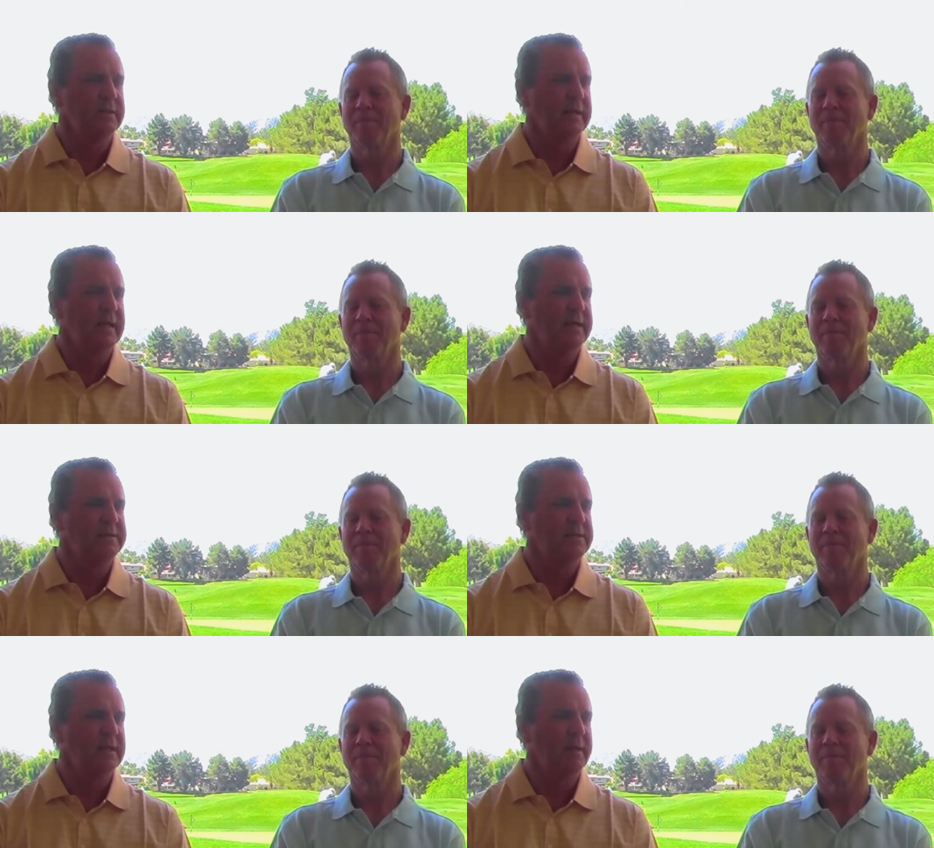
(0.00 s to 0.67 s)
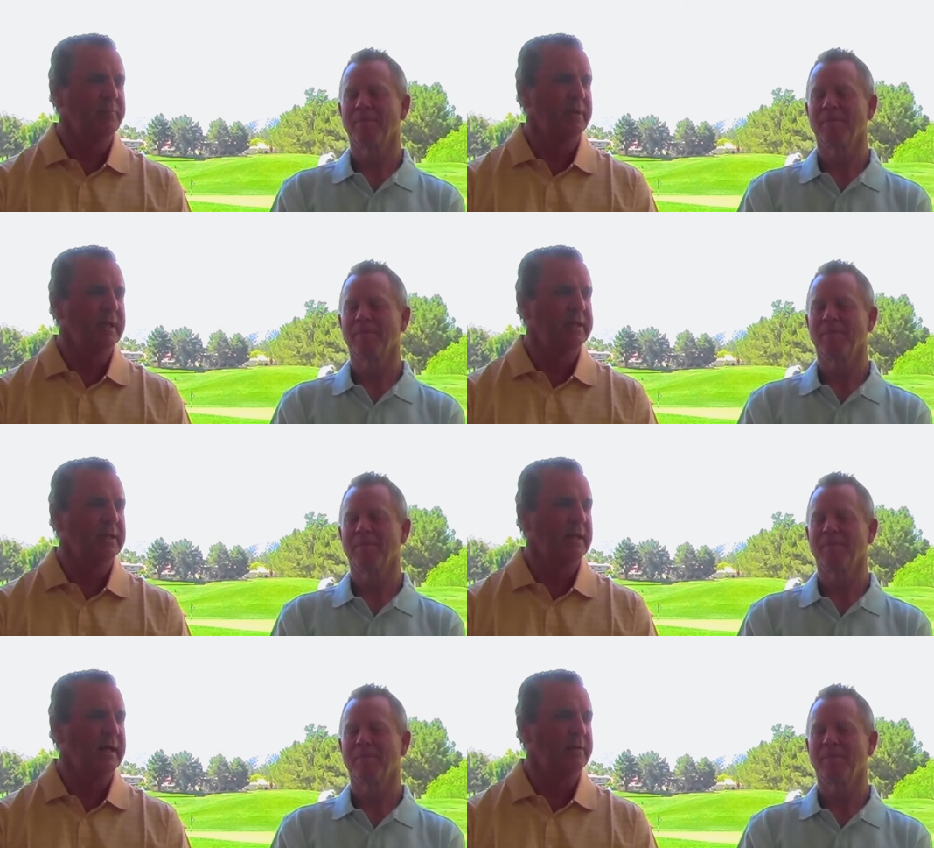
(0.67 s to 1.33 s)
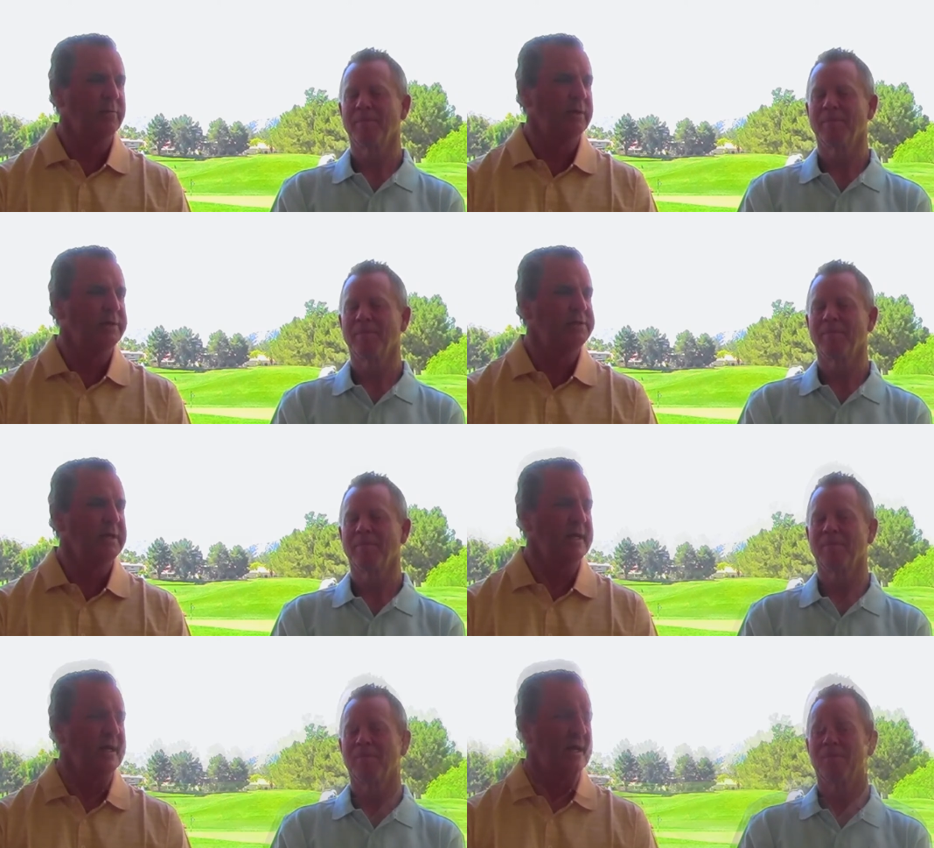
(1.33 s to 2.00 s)
Speaker 1: the guys that I played a lot with,
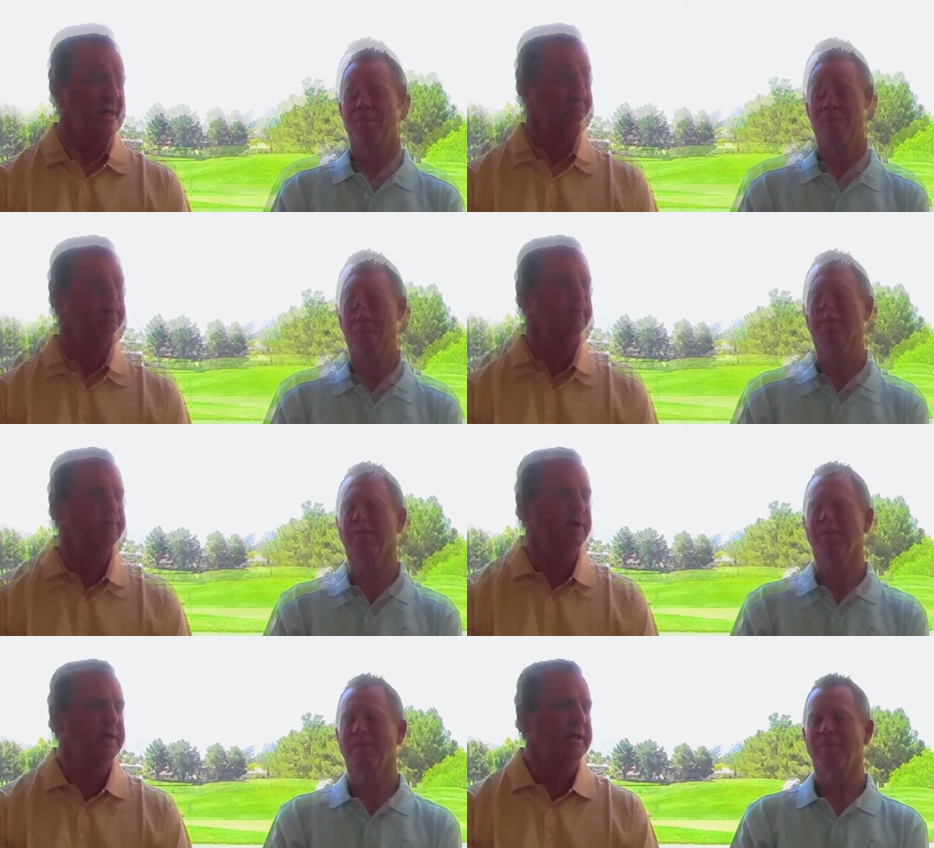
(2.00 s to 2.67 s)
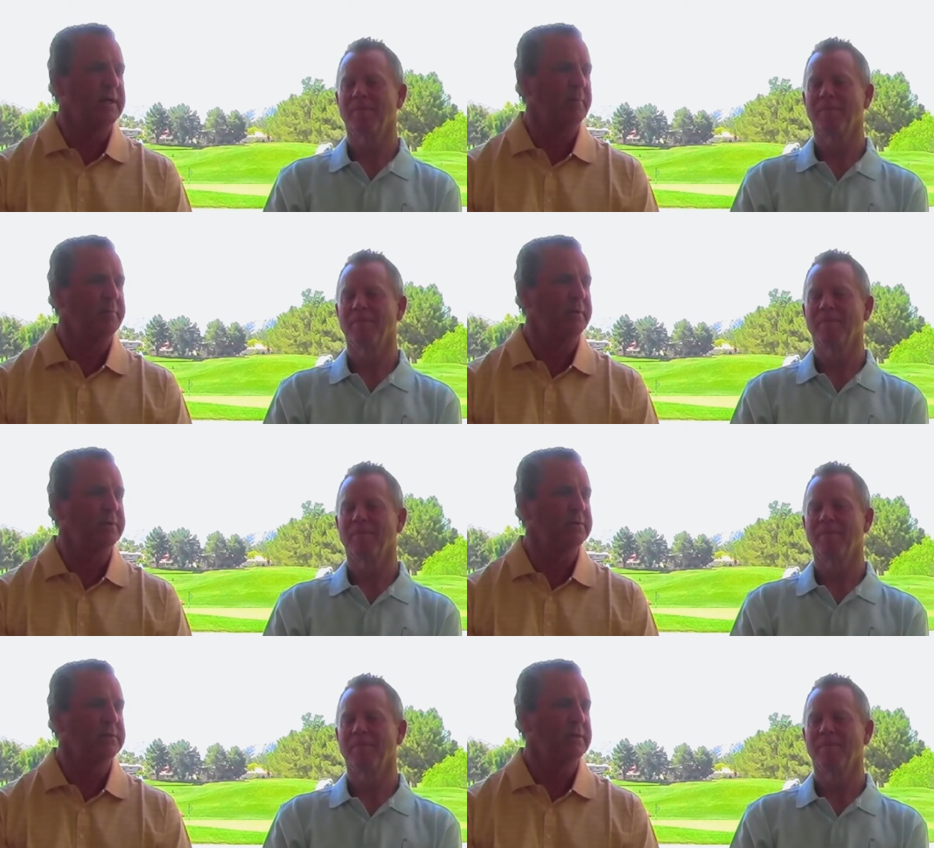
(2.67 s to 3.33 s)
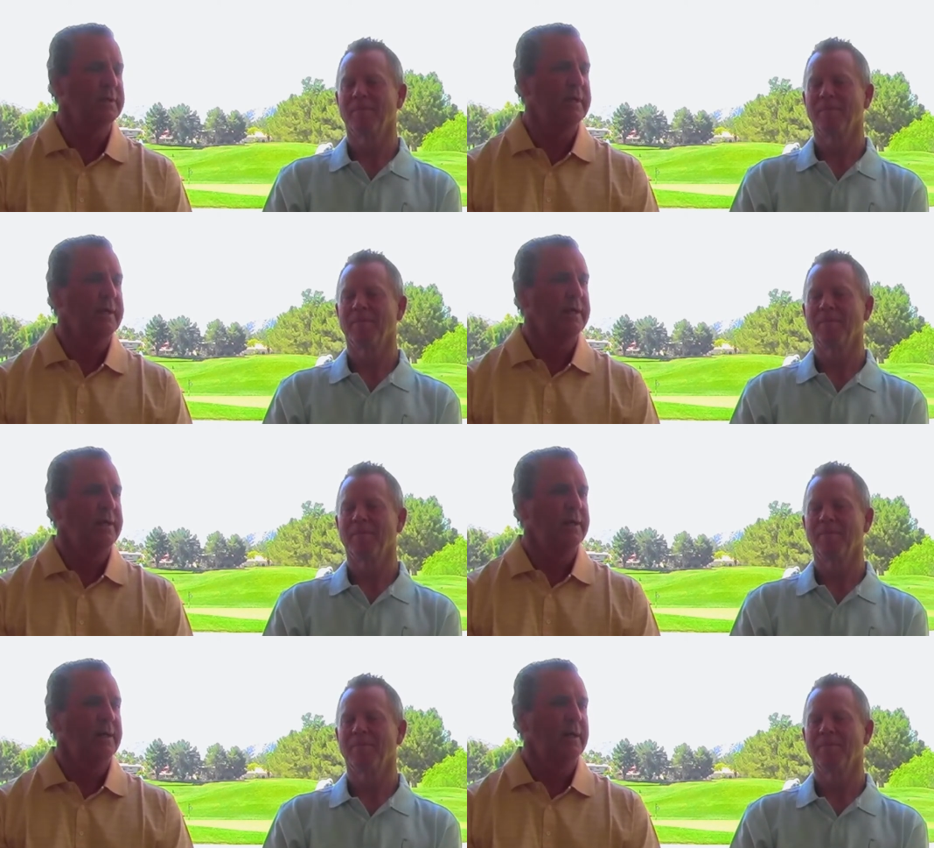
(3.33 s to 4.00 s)
Jay Haas and Freddie Couples.
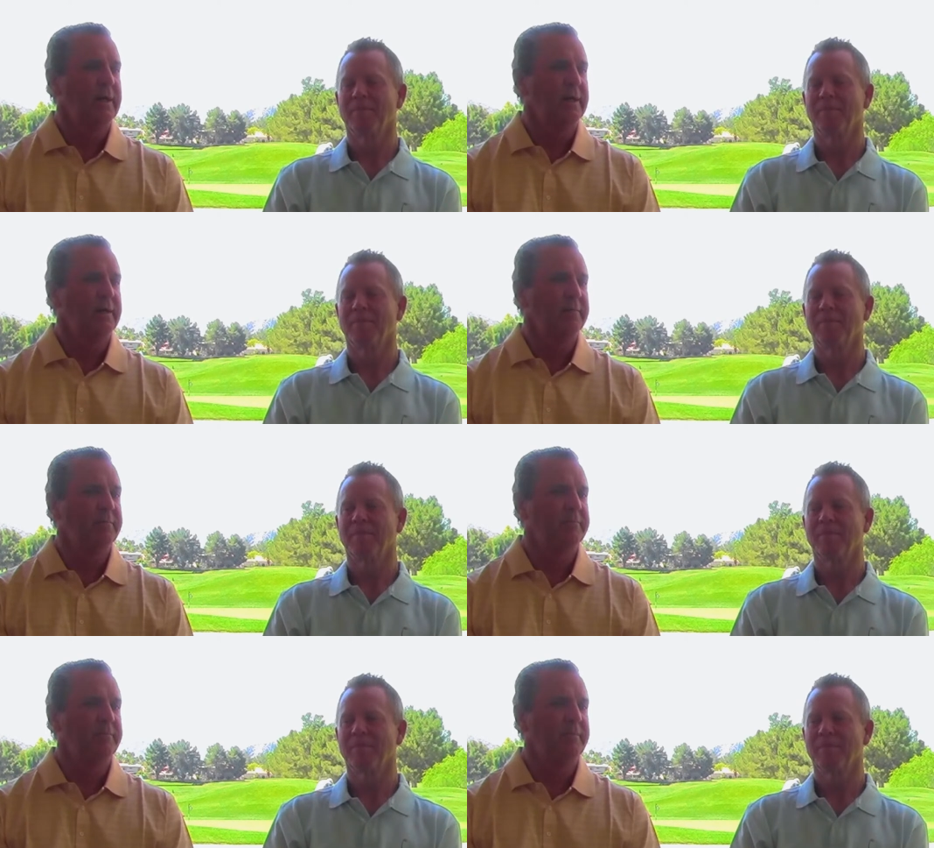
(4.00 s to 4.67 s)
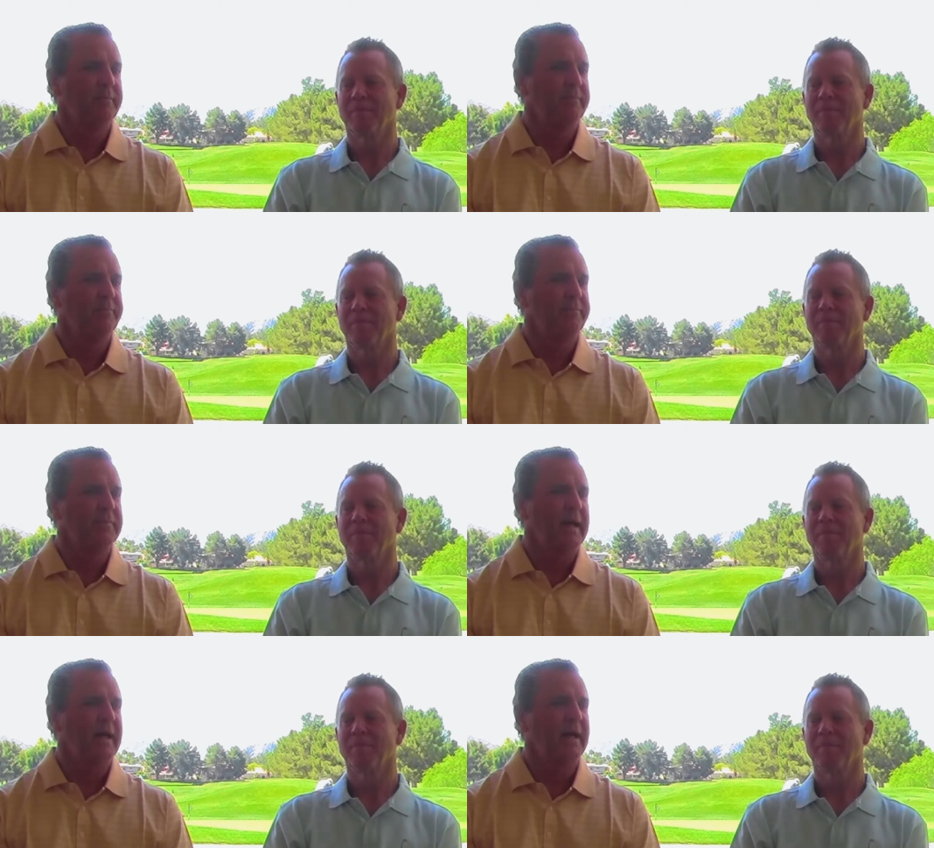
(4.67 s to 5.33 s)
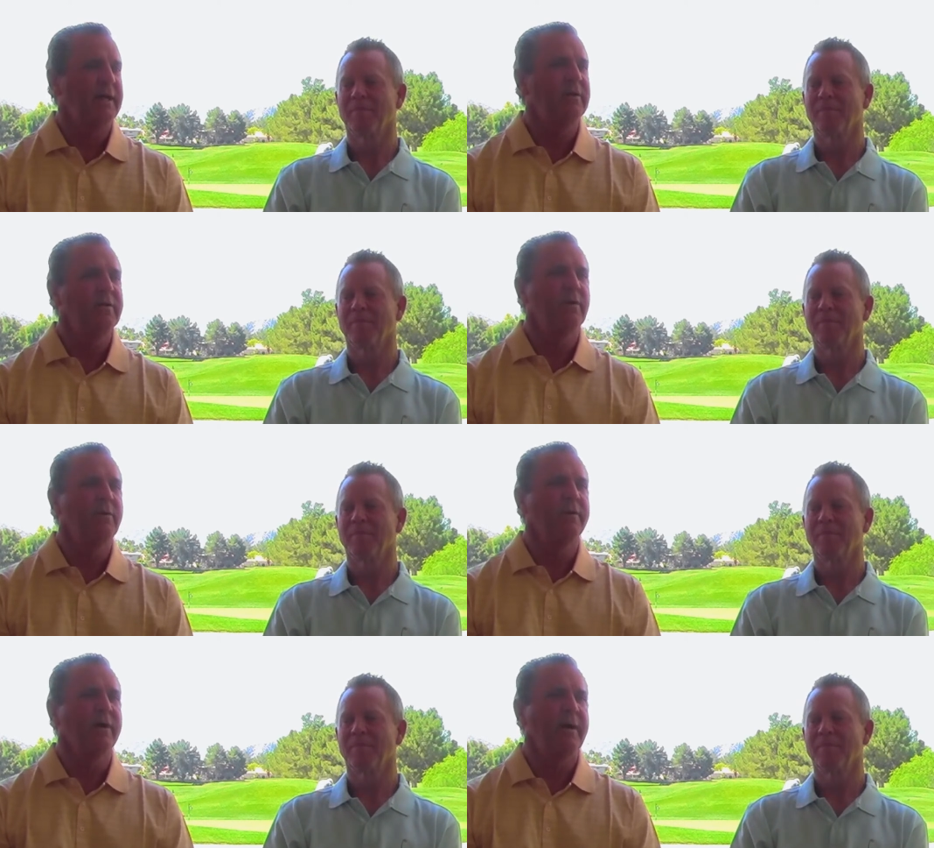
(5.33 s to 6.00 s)
Um, I, don't
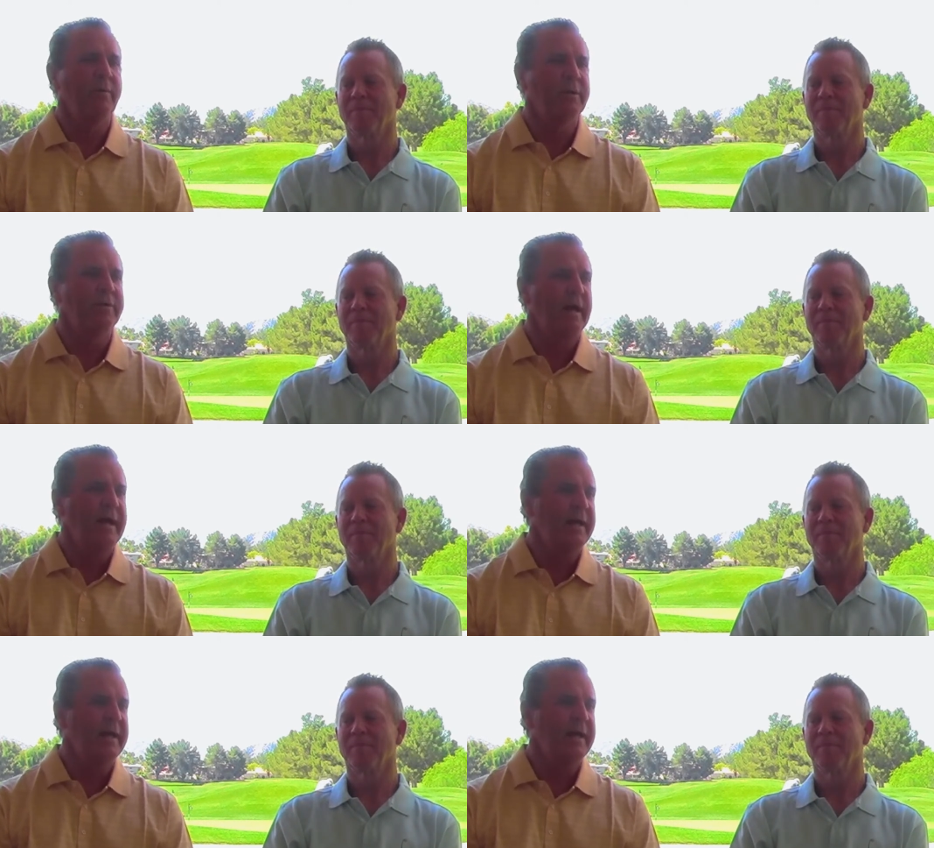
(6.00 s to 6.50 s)
know whether I, whether I